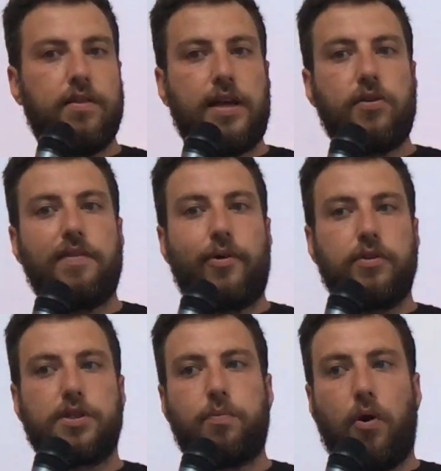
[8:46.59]
that you have all
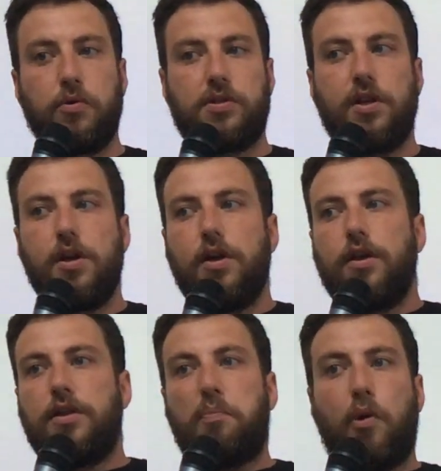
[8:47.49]
these posts.
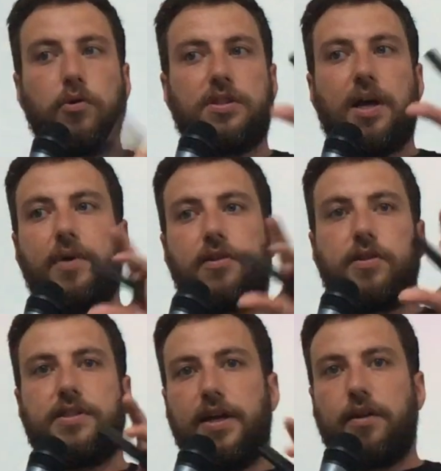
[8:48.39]
They post some
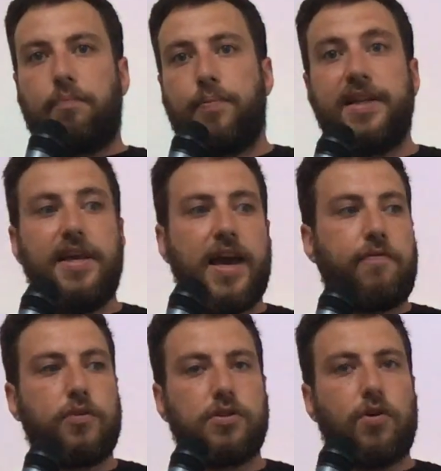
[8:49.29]
interesting
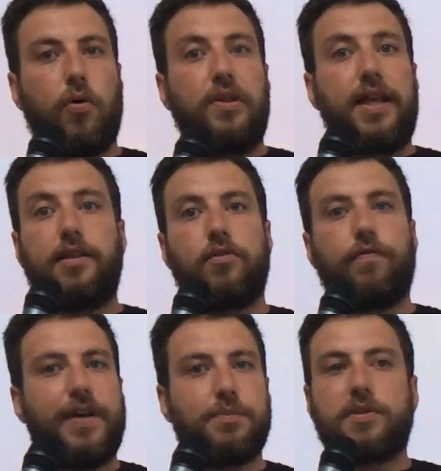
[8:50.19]
PDF or so on LinkedIn or
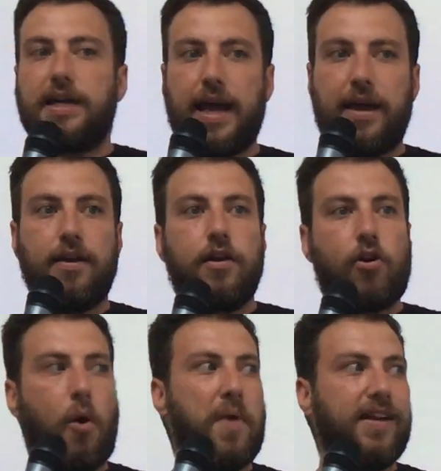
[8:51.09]
Facebook, say, hey,
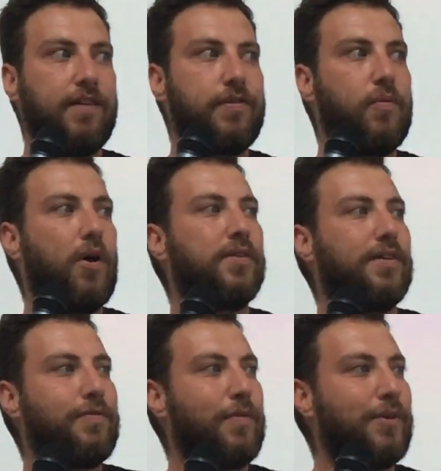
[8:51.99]
comment if you
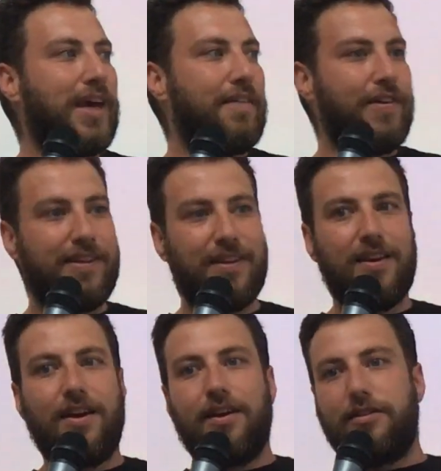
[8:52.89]
want to have it.
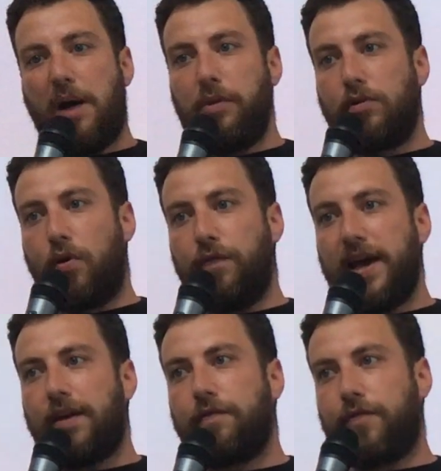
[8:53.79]
Double growth
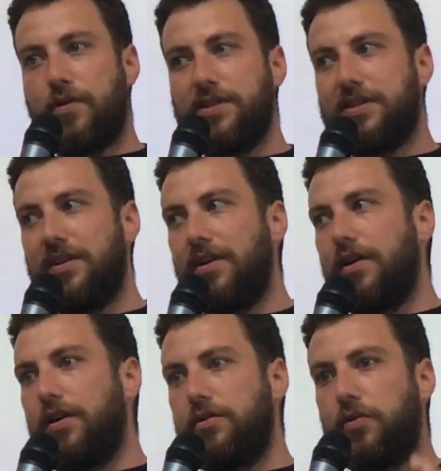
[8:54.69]
hack. First,
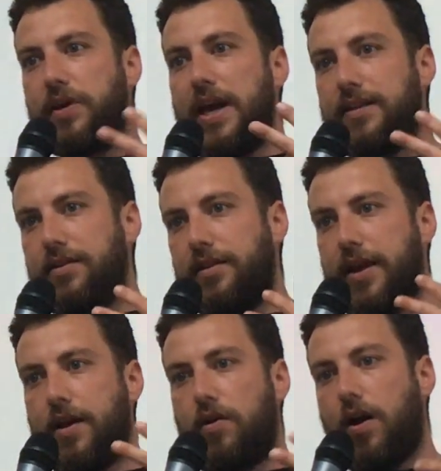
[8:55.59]
you get
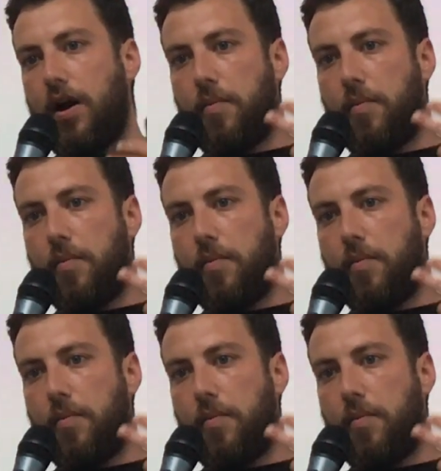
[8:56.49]
their